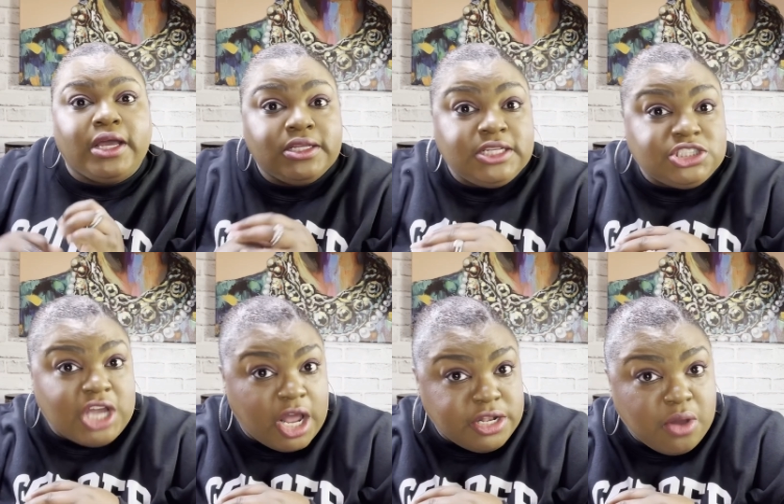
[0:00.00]
Did
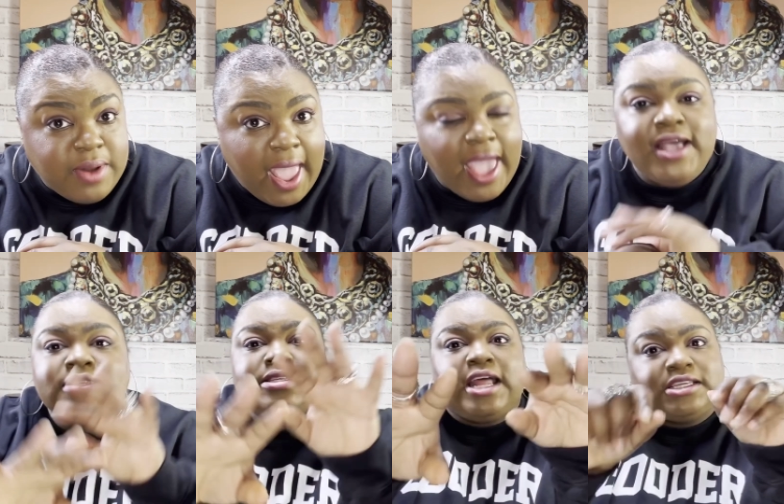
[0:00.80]
y'all know that?
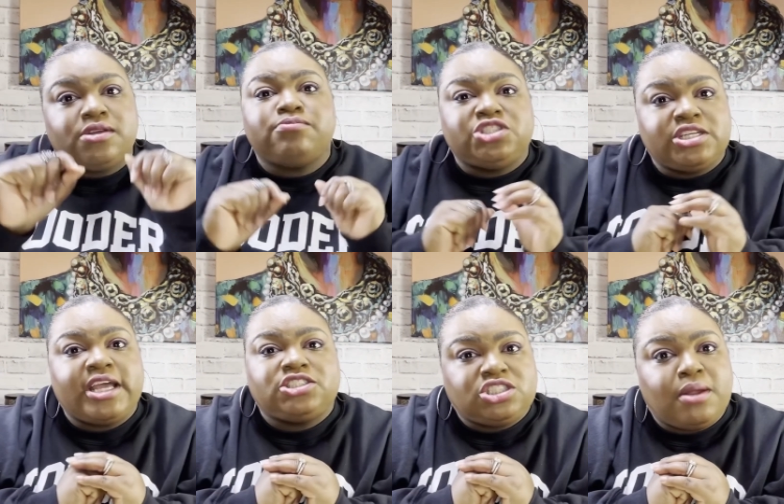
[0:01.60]
See, that's some shit
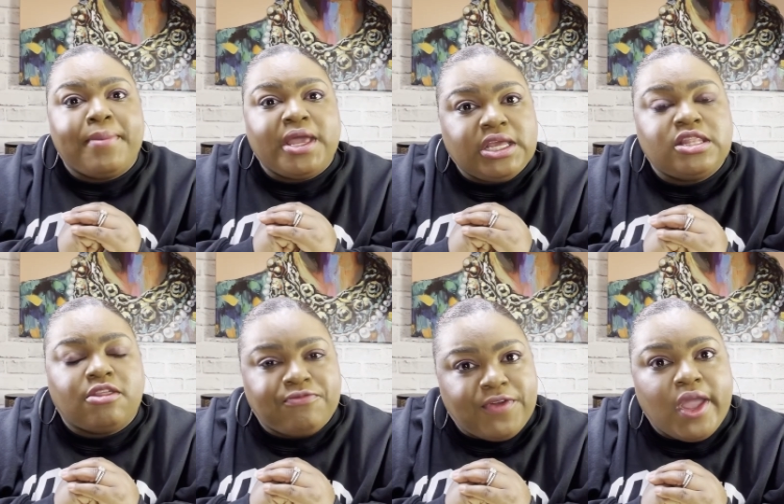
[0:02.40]
that should have been in the
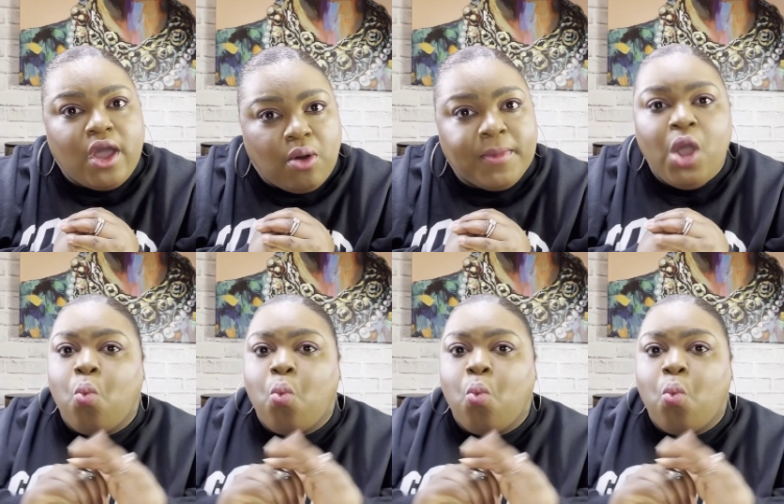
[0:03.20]
film.